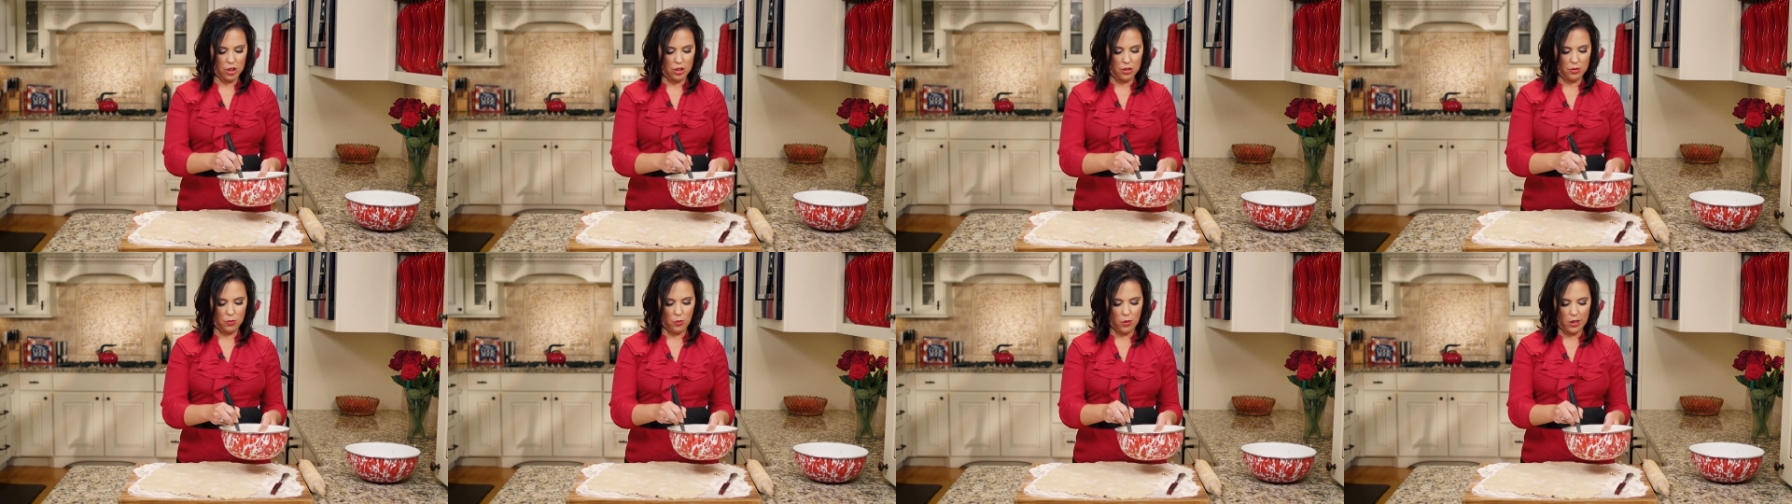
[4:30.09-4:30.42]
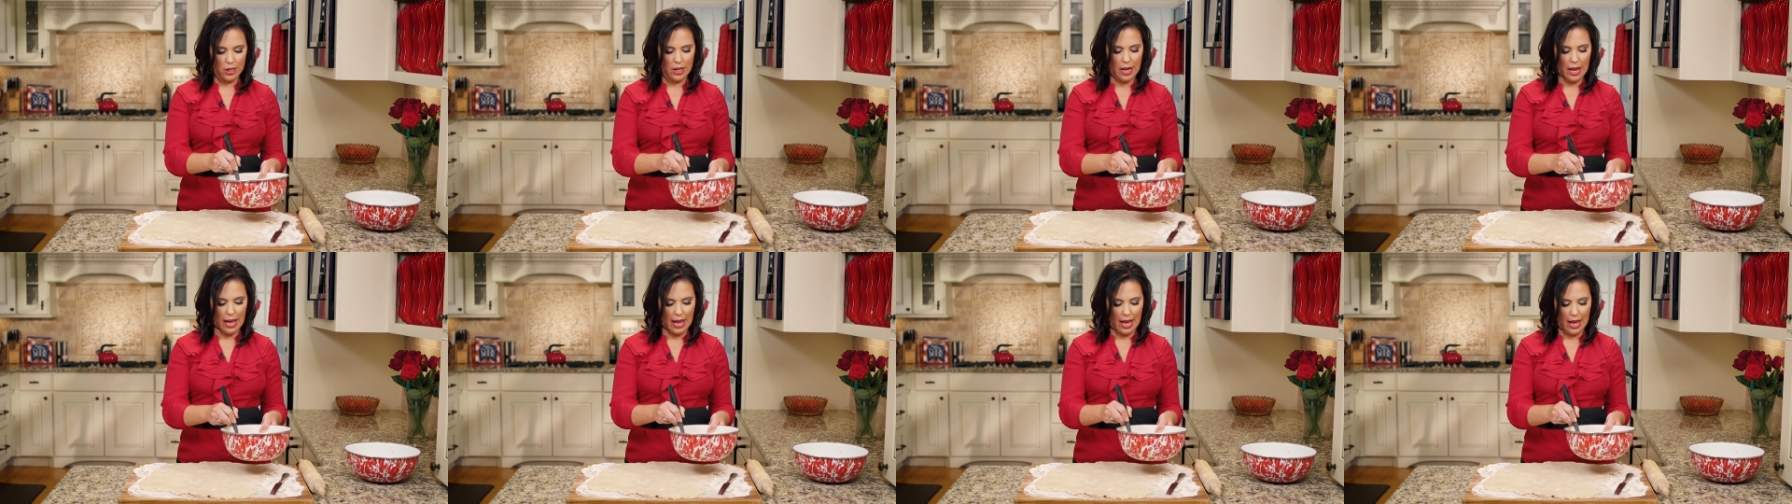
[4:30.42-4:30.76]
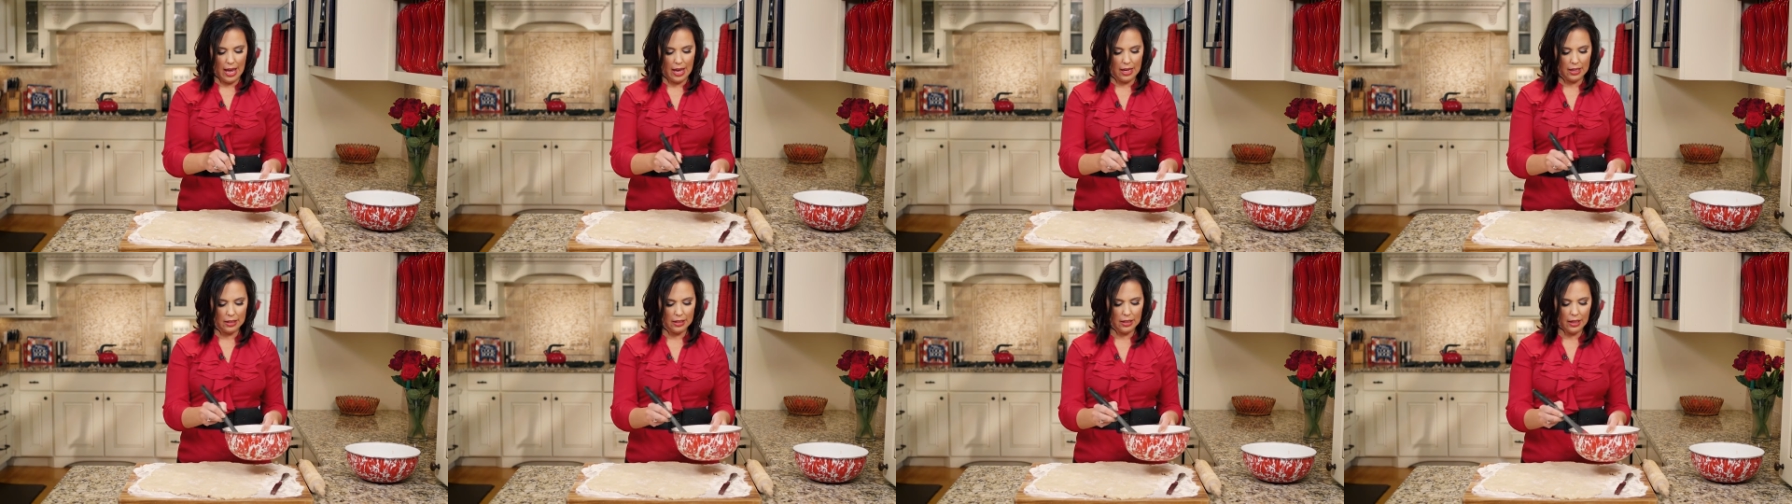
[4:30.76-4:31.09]
It's 1
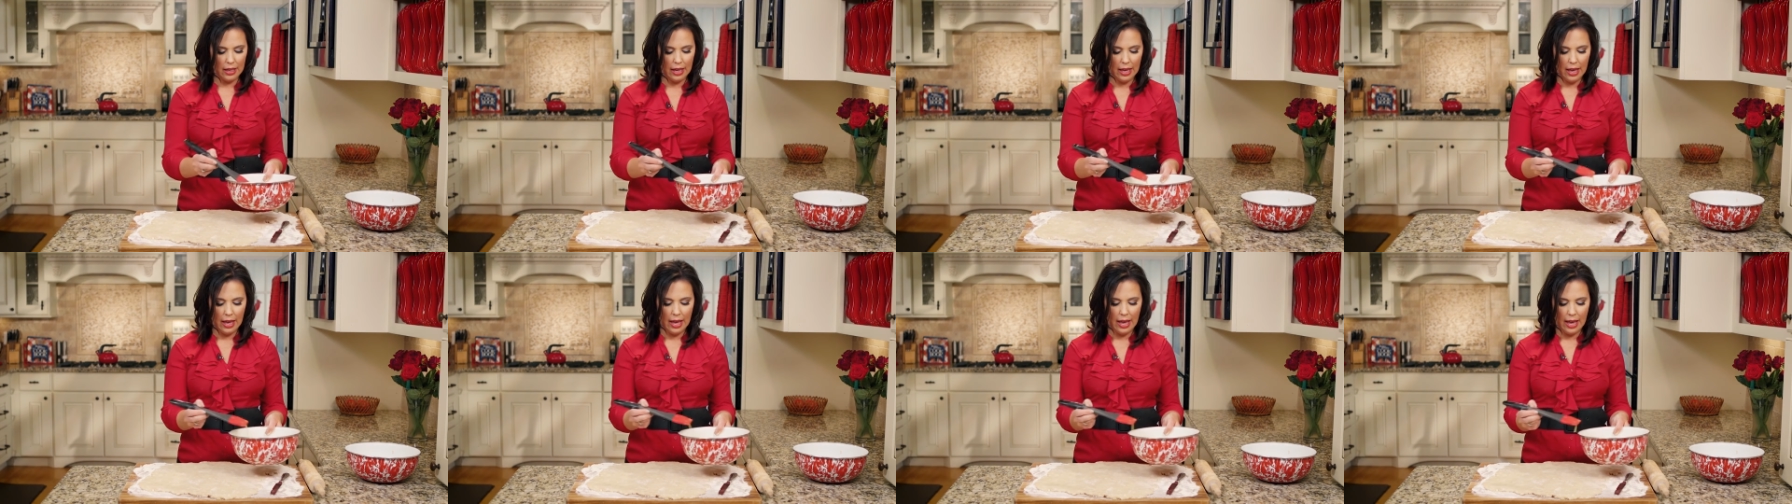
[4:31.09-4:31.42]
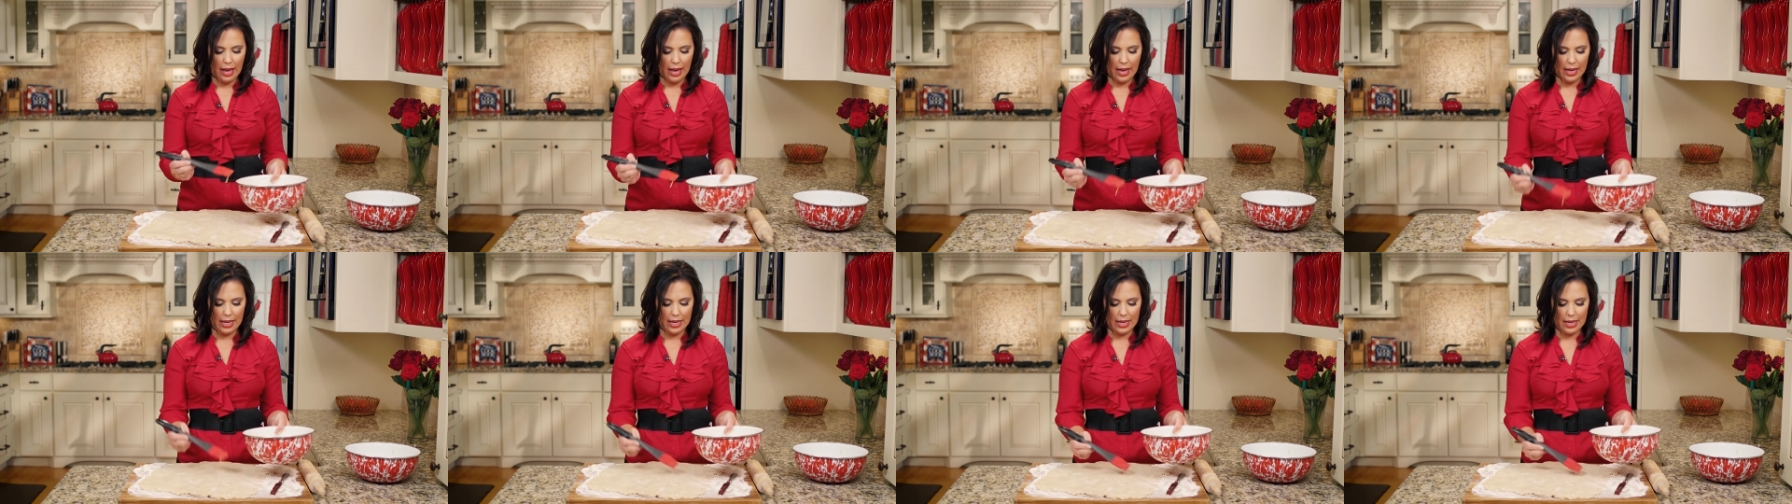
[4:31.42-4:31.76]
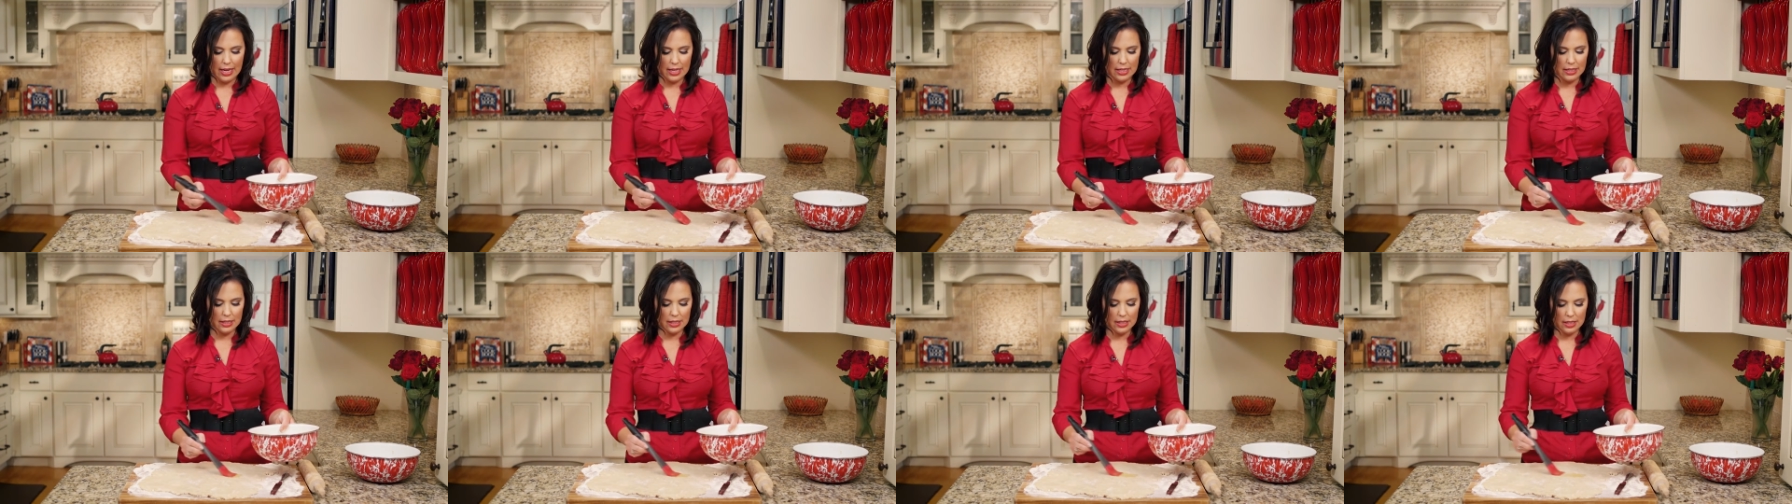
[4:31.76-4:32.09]
egg,
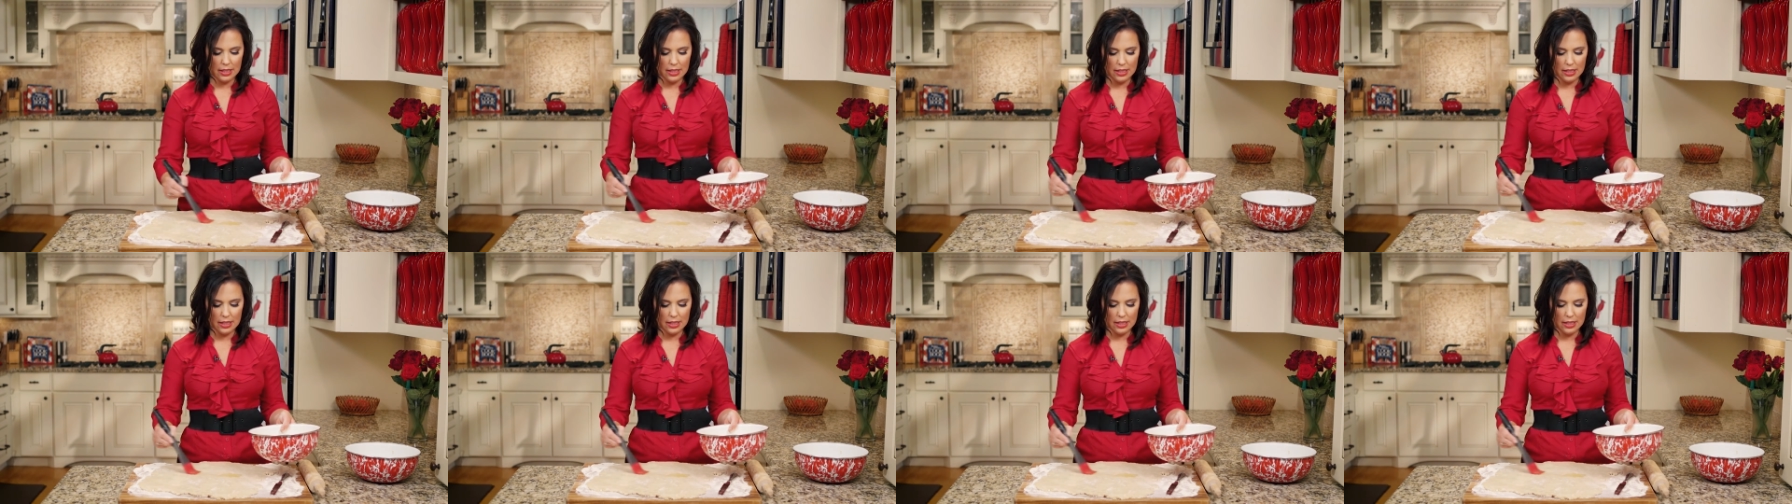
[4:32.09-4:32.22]
and